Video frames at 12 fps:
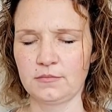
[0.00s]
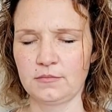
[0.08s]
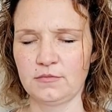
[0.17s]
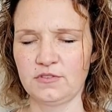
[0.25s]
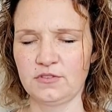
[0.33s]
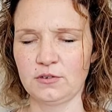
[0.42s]

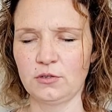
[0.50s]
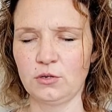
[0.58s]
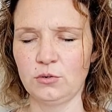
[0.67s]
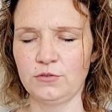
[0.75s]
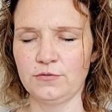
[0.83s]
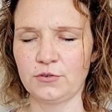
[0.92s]
With the
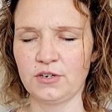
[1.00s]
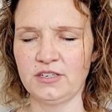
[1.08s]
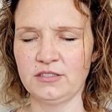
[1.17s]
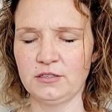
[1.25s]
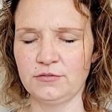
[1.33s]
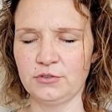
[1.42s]
glow of
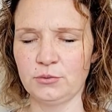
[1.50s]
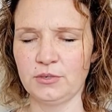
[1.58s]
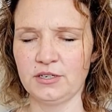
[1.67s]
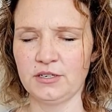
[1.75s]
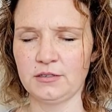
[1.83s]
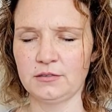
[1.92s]
red
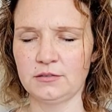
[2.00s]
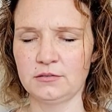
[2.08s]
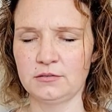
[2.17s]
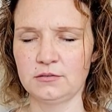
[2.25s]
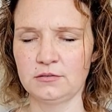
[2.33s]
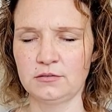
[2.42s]
everywhere.
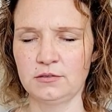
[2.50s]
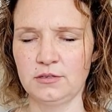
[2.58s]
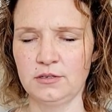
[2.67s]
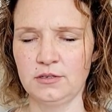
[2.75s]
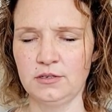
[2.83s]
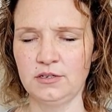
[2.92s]

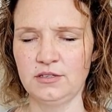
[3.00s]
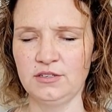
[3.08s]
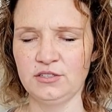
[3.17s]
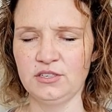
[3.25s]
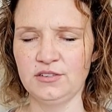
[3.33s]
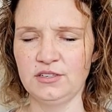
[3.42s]

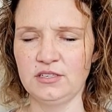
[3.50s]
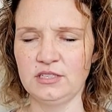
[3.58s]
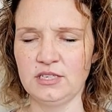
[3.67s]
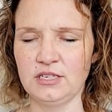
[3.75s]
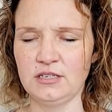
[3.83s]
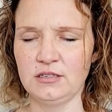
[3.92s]
There's nothing to
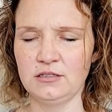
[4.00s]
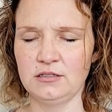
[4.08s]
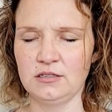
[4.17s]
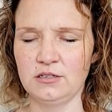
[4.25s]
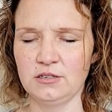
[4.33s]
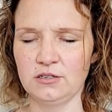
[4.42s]
eat
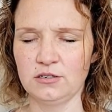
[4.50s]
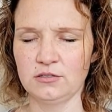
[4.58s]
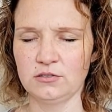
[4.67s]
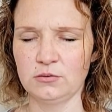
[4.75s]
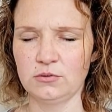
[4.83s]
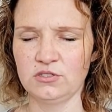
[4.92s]
here,
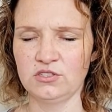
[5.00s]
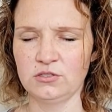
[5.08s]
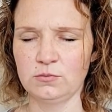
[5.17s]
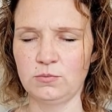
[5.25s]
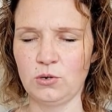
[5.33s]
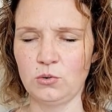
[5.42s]
so we
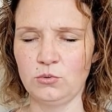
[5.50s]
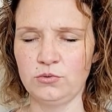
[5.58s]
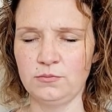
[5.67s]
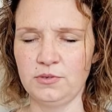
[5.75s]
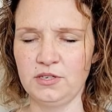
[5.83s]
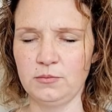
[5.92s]
just bone
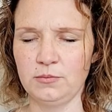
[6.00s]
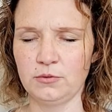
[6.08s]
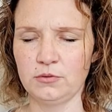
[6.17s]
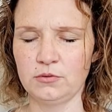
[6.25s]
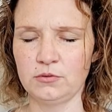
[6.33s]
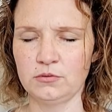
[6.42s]

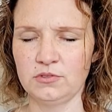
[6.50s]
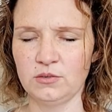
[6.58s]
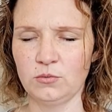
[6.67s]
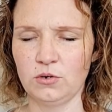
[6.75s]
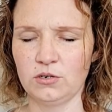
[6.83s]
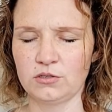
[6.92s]
people that
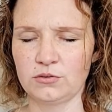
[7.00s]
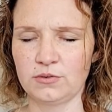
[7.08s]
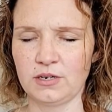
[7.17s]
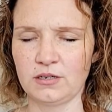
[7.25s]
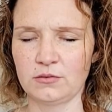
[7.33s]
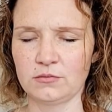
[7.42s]
walk
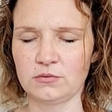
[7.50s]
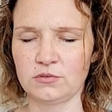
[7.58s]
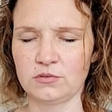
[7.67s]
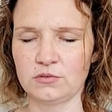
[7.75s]
around.